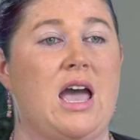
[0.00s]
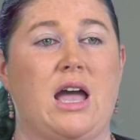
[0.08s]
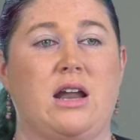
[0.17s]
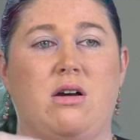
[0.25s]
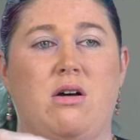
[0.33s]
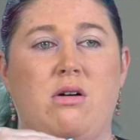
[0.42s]

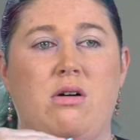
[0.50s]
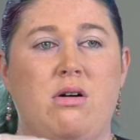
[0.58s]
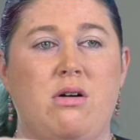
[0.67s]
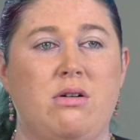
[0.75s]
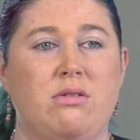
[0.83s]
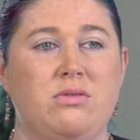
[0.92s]
and
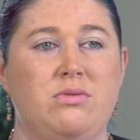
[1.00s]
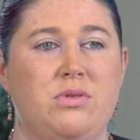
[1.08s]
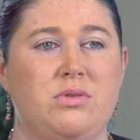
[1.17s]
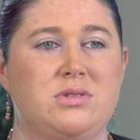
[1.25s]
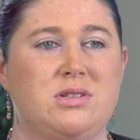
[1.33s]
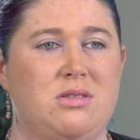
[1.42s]
all the
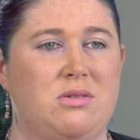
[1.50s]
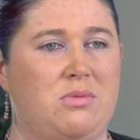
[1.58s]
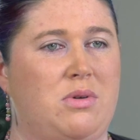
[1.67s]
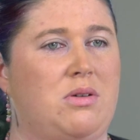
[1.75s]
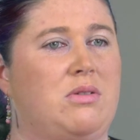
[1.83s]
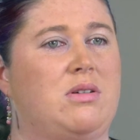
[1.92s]
rules to the
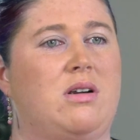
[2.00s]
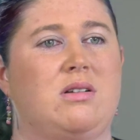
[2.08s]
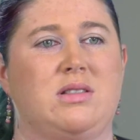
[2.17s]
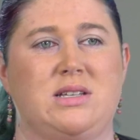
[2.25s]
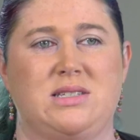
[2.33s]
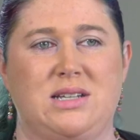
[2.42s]
world are
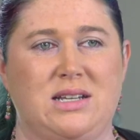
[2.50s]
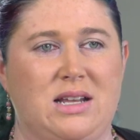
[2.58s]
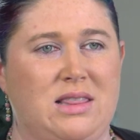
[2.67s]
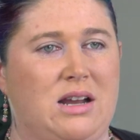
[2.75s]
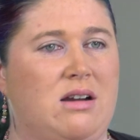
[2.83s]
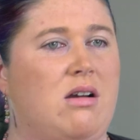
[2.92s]
listed
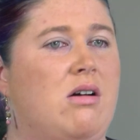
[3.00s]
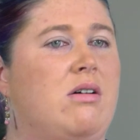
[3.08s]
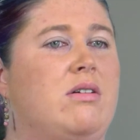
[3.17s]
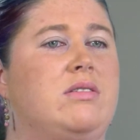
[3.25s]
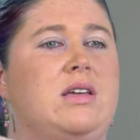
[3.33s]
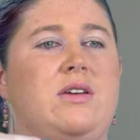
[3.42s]
in there
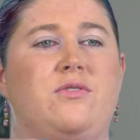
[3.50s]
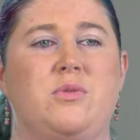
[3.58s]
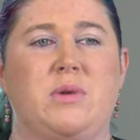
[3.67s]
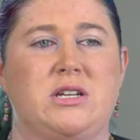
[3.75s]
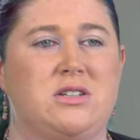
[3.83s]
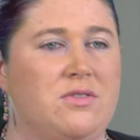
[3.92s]
all the
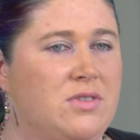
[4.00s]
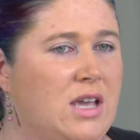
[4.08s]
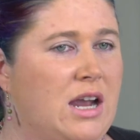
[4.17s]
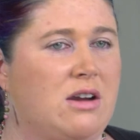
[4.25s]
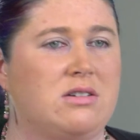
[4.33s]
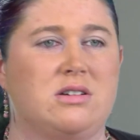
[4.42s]
information of the
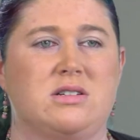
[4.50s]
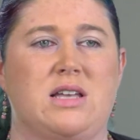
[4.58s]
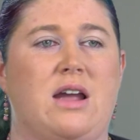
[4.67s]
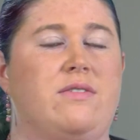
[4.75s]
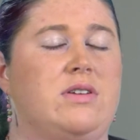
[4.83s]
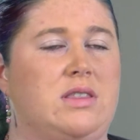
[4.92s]
characters
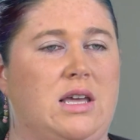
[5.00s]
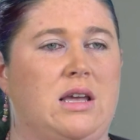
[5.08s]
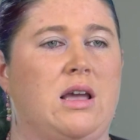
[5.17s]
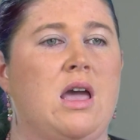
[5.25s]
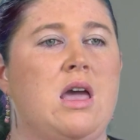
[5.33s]
everything